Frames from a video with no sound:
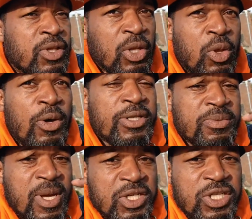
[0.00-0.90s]
The Lord is
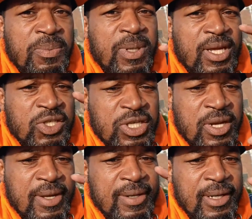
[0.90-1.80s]
my shepherd, I shall
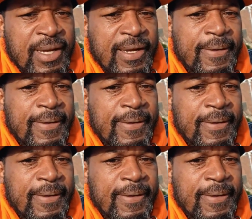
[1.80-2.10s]
not lack.